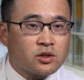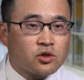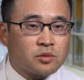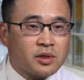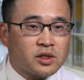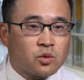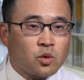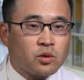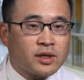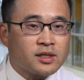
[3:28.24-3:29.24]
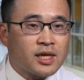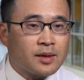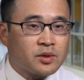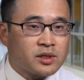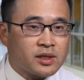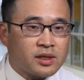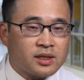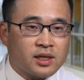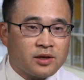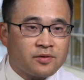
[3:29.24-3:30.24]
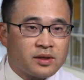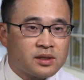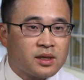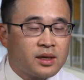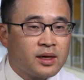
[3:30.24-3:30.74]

the surgeon plays a role in establishing the safest